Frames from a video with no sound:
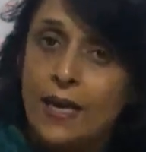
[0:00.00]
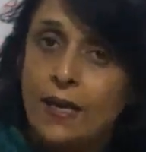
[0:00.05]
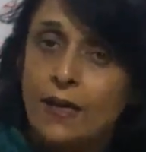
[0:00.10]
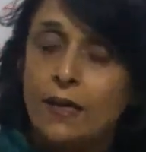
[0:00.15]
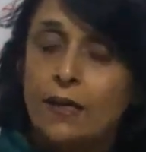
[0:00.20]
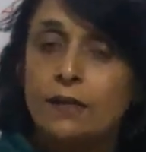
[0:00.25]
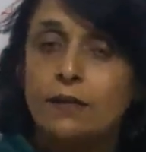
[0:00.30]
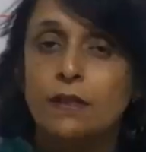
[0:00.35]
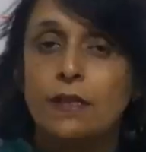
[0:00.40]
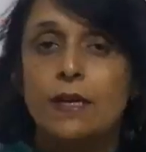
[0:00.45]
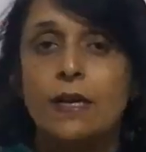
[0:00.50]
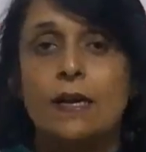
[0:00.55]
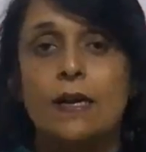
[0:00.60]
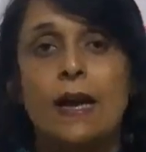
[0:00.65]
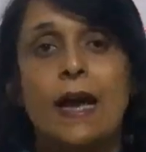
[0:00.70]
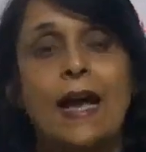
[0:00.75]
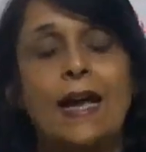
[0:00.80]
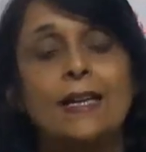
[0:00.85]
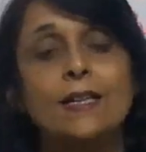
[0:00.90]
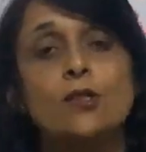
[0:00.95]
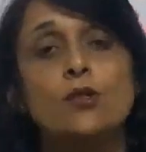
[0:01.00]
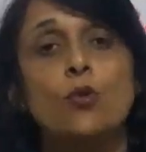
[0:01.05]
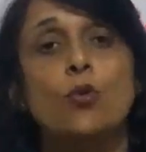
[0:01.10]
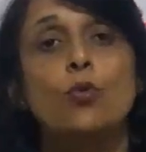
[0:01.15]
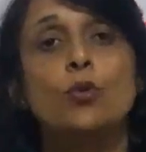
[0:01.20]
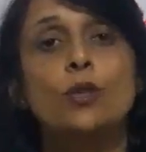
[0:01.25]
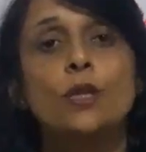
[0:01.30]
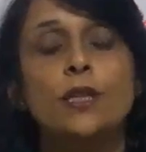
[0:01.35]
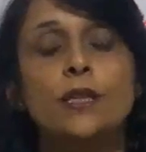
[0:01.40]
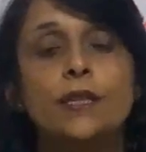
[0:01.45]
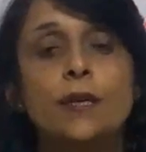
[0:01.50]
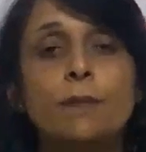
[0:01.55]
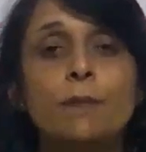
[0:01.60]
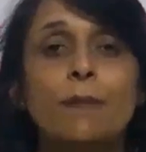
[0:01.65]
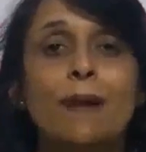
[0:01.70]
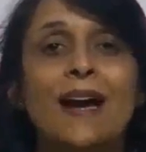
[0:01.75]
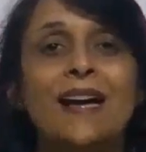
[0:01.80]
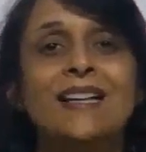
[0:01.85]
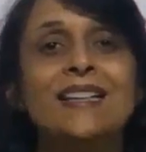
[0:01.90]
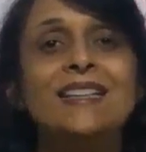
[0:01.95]
has only the
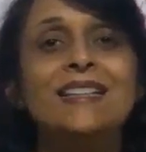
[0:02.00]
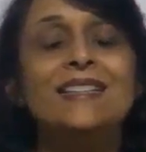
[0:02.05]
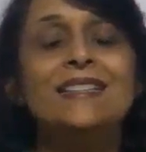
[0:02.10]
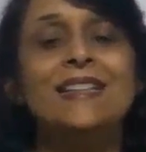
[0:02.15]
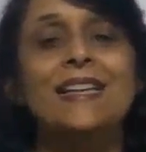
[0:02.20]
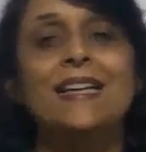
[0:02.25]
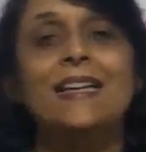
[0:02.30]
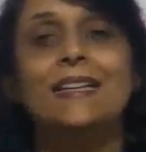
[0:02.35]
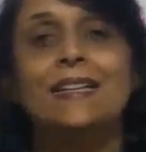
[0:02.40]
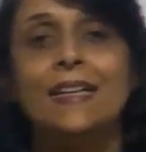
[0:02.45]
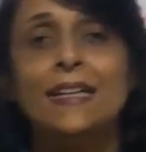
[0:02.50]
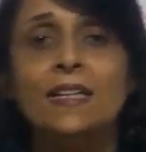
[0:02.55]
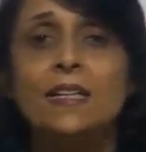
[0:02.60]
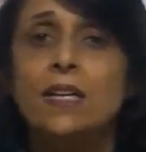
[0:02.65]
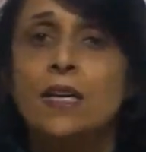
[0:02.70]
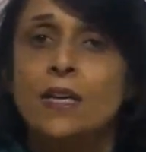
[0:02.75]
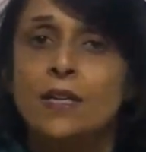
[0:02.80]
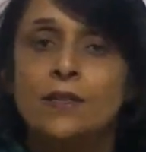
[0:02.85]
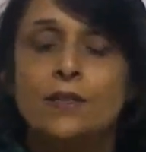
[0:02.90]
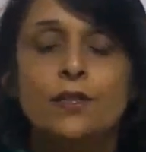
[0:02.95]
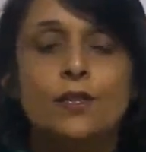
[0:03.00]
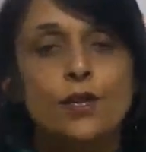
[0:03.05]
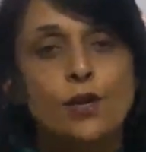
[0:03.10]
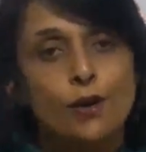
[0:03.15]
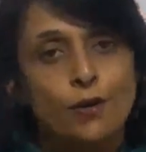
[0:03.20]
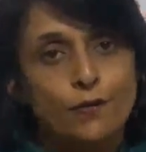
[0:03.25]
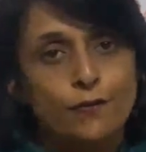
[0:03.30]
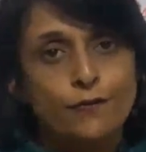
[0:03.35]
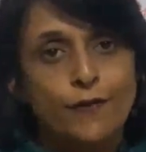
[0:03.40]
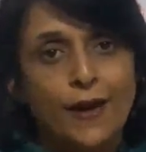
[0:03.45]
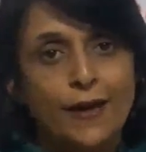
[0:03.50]
myelinated nerve